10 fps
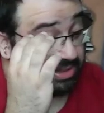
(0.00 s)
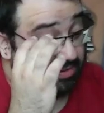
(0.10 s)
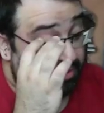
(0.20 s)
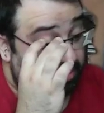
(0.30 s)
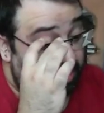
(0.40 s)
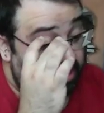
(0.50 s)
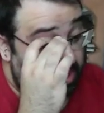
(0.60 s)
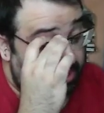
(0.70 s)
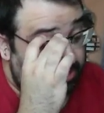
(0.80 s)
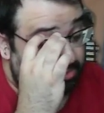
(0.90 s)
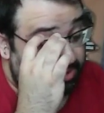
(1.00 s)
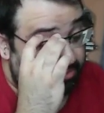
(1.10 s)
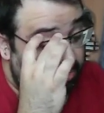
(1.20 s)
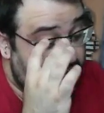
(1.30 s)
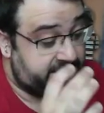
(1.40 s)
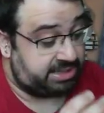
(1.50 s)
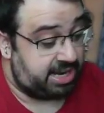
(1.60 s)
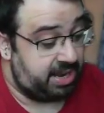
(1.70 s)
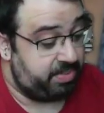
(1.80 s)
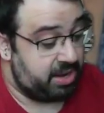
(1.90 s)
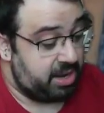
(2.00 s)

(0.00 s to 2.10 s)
If your leader has Dressrosa type,